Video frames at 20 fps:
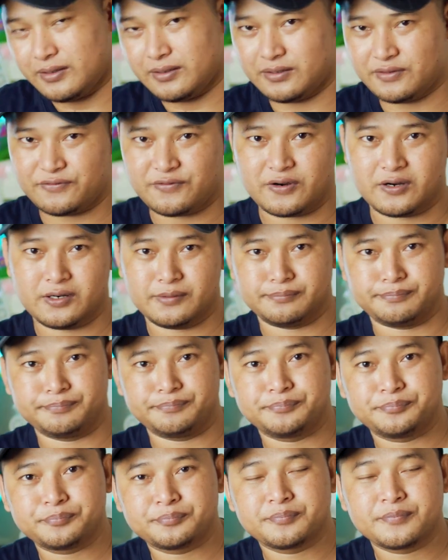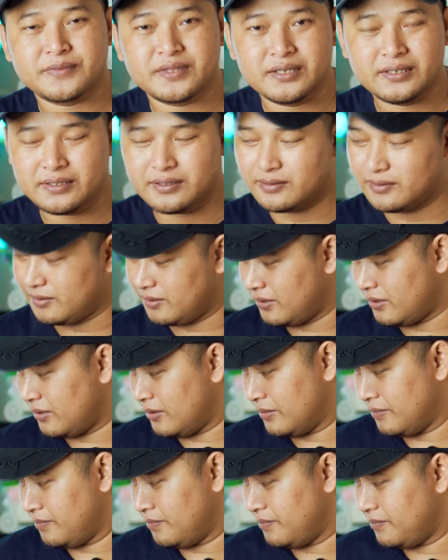it's from
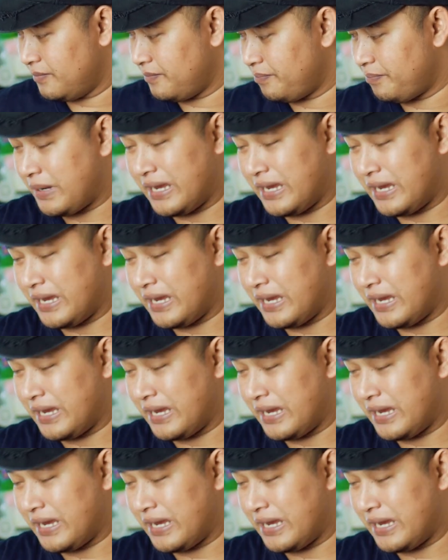um,